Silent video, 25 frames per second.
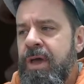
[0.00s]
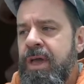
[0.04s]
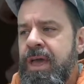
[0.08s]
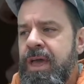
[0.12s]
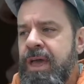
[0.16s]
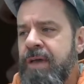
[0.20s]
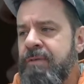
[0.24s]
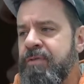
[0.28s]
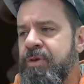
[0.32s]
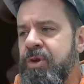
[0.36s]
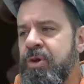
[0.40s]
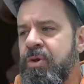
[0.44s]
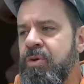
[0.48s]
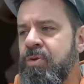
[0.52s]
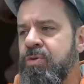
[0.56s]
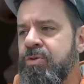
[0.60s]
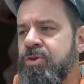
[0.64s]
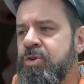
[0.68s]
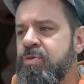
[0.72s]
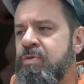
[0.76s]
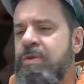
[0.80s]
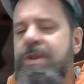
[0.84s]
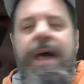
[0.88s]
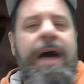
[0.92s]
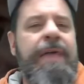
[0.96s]
If you
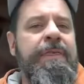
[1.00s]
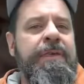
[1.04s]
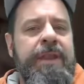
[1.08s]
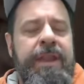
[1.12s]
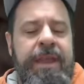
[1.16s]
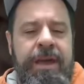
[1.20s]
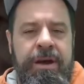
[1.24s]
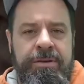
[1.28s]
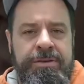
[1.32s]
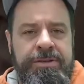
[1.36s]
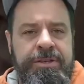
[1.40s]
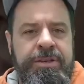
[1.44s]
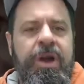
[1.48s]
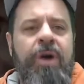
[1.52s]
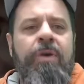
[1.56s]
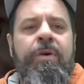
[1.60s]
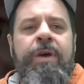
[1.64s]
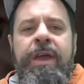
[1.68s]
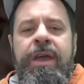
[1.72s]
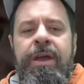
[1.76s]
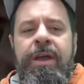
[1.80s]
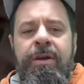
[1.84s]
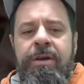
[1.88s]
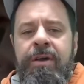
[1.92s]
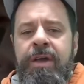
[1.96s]
do nothing else, go
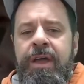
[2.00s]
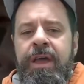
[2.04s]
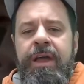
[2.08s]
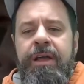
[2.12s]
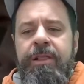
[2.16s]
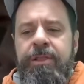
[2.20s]
here,